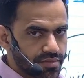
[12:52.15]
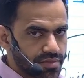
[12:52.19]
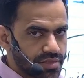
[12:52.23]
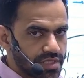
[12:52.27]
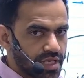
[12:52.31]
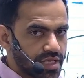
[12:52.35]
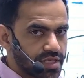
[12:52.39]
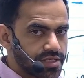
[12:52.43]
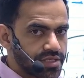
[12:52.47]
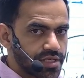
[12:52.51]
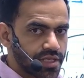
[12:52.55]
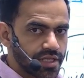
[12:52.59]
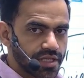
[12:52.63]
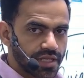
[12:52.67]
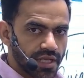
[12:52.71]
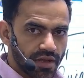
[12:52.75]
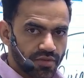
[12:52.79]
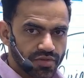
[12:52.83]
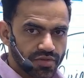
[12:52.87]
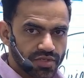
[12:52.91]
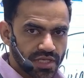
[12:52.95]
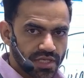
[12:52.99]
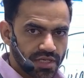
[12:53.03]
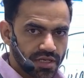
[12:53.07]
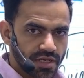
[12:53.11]

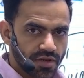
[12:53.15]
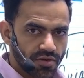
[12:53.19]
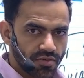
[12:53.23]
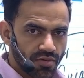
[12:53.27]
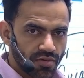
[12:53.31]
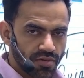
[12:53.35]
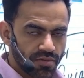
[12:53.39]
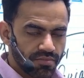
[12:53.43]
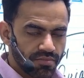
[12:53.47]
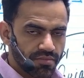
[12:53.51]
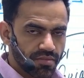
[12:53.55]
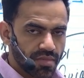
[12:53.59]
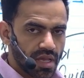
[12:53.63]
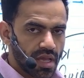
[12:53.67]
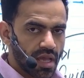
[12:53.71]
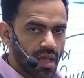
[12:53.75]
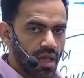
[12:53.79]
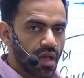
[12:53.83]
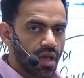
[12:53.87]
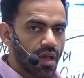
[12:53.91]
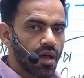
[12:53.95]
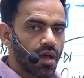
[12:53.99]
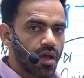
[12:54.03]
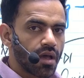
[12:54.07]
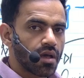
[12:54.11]
60,000 crore,
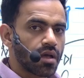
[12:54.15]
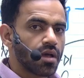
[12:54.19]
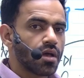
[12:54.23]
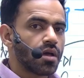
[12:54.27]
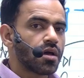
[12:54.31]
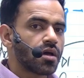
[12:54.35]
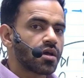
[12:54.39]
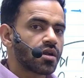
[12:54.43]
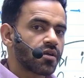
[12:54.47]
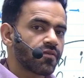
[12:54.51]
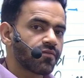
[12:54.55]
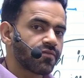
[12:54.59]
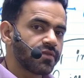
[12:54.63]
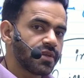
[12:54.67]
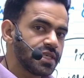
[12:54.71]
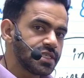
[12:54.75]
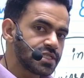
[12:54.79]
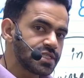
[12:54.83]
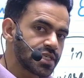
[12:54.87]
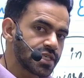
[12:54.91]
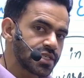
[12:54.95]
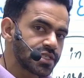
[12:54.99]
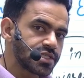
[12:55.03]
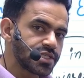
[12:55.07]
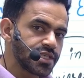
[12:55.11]
roughly
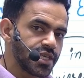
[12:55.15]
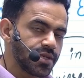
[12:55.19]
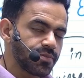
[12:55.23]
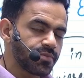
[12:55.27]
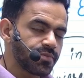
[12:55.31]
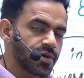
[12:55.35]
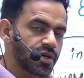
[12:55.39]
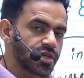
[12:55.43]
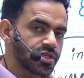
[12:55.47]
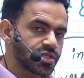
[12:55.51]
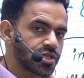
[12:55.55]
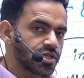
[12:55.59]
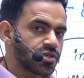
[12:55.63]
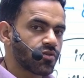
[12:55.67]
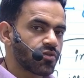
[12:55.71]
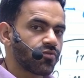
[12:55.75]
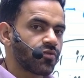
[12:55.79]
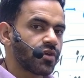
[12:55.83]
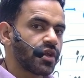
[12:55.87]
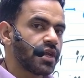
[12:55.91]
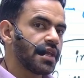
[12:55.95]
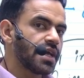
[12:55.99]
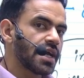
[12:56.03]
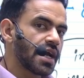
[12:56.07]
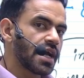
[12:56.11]
16% of
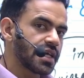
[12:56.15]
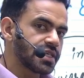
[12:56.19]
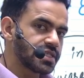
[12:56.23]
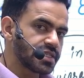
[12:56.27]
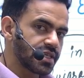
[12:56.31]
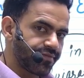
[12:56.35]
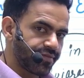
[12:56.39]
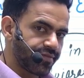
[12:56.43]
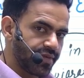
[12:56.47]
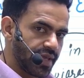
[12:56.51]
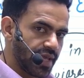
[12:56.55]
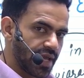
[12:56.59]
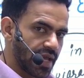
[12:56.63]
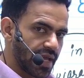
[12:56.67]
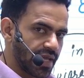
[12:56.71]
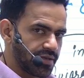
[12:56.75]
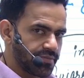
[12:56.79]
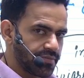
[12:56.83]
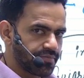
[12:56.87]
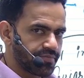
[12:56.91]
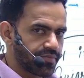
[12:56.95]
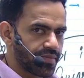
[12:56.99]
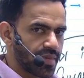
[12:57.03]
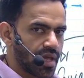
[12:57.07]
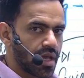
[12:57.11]
India's
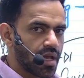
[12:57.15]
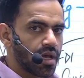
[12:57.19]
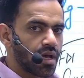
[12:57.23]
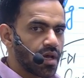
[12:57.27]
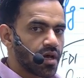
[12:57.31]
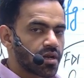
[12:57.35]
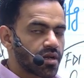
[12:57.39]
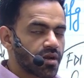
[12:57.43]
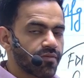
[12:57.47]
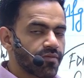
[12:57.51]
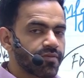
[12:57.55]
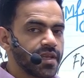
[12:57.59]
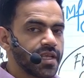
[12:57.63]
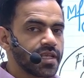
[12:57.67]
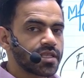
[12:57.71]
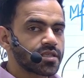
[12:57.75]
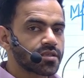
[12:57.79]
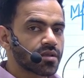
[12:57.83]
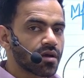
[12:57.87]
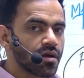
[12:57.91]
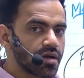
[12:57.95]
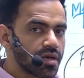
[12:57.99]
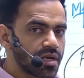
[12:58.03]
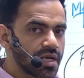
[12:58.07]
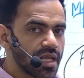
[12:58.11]
FDI, roughly
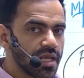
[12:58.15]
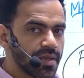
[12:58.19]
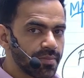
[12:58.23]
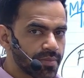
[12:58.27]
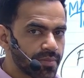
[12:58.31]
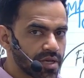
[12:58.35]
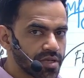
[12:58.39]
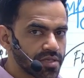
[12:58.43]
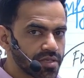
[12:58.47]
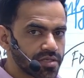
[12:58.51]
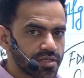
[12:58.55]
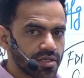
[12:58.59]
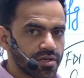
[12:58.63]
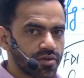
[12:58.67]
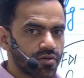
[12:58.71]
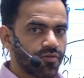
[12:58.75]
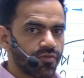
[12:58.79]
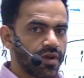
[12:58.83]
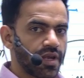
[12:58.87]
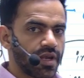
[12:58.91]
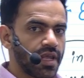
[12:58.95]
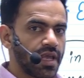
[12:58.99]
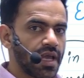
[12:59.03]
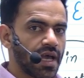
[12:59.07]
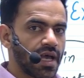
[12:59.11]
30% of
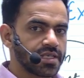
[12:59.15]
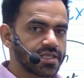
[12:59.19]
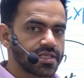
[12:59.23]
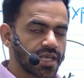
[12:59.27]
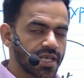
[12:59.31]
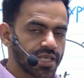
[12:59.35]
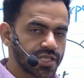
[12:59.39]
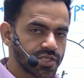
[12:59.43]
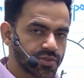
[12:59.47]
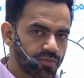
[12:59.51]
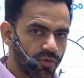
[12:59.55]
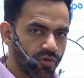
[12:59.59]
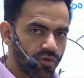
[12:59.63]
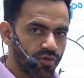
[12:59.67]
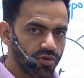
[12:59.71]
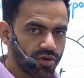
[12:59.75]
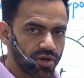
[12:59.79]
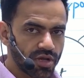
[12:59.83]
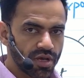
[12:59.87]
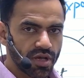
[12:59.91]
India's export,